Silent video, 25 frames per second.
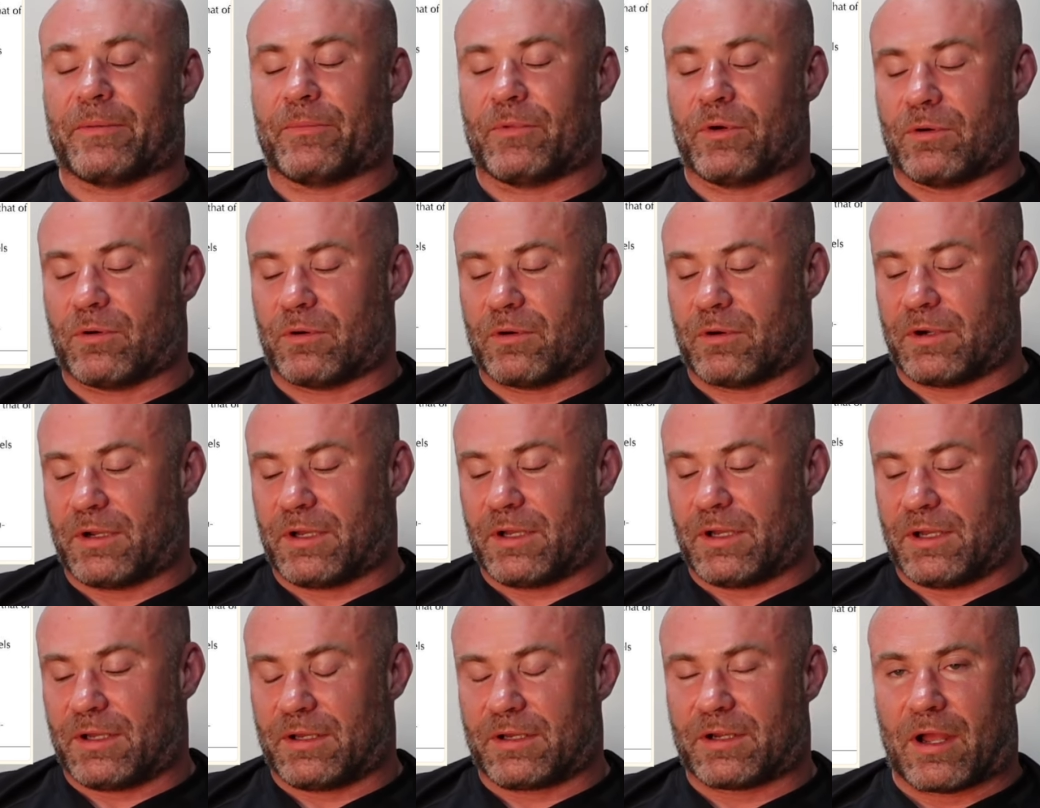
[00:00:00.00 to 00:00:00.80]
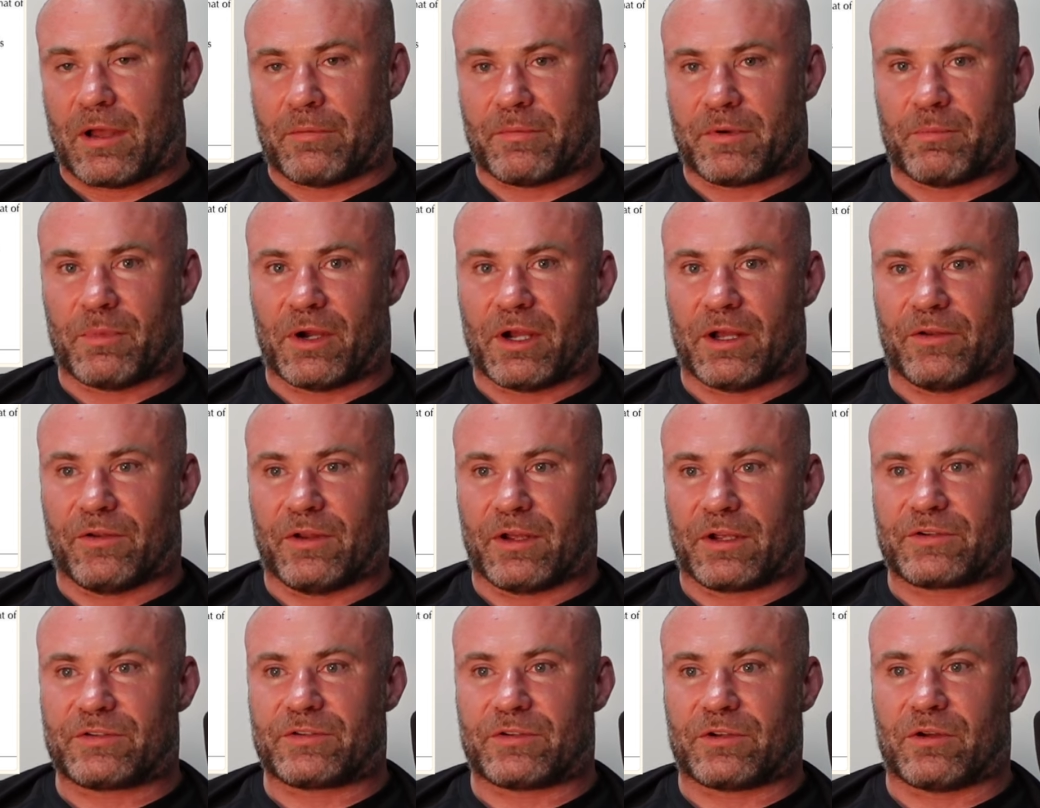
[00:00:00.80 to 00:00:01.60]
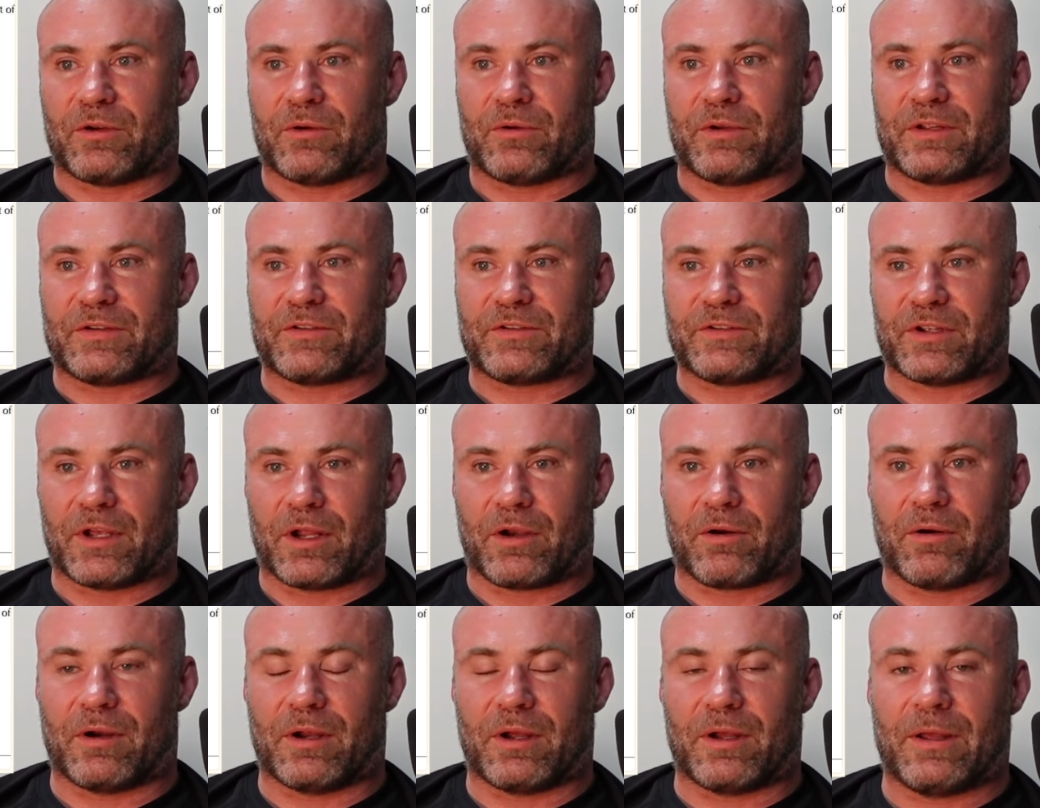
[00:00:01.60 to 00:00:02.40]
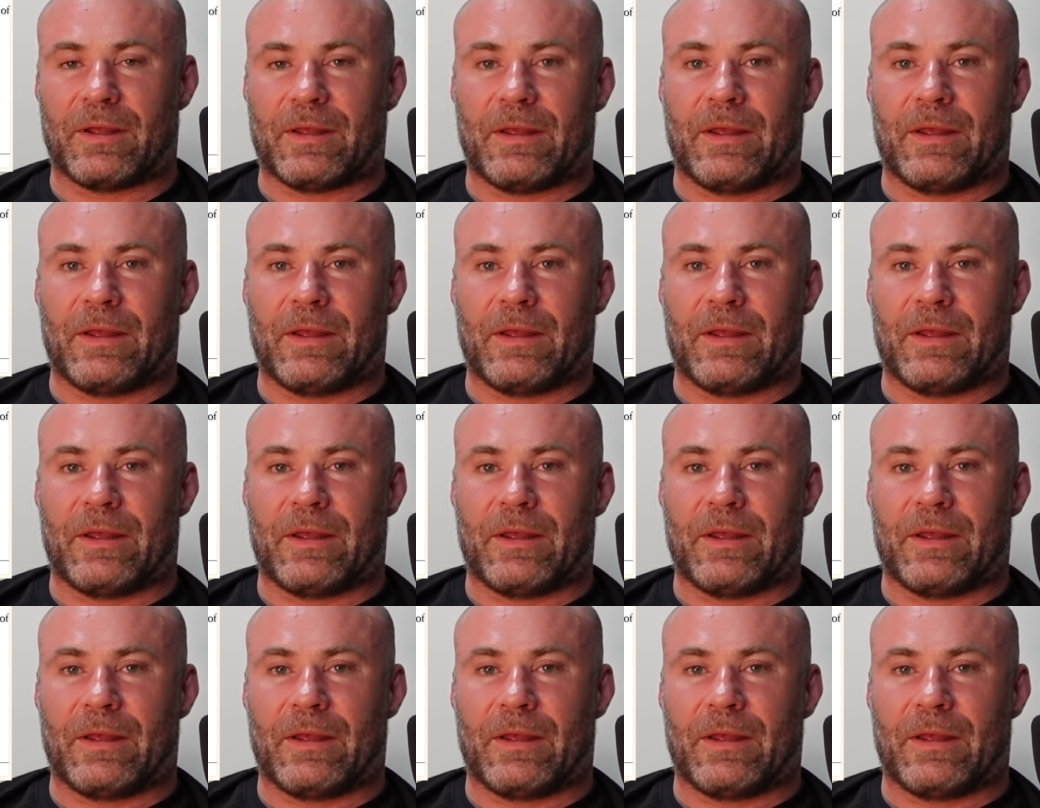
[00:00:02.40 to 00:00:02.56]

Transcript: or a common bile duct stone, etc.,